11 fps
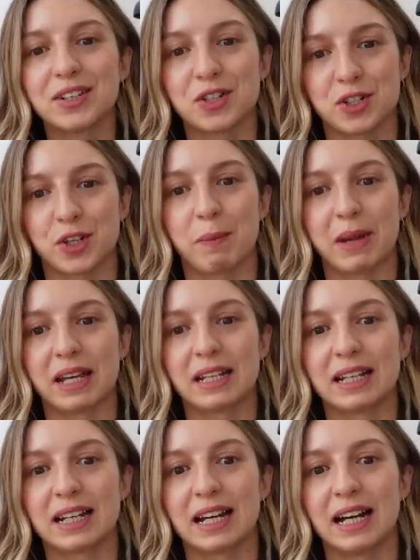to
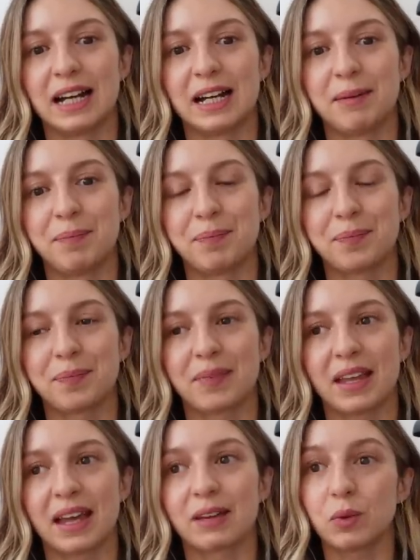shopping and
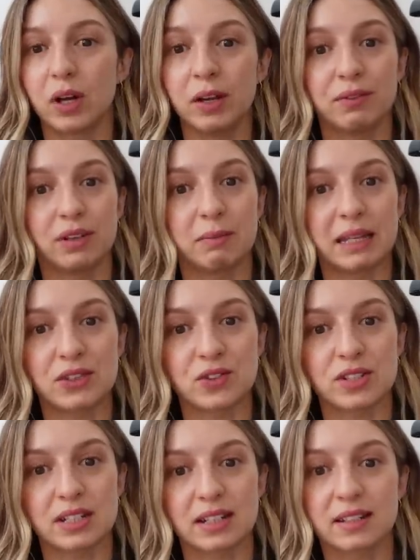will hopefully be
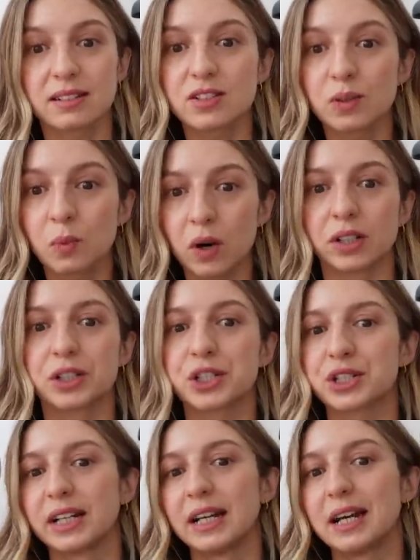interesting to watch,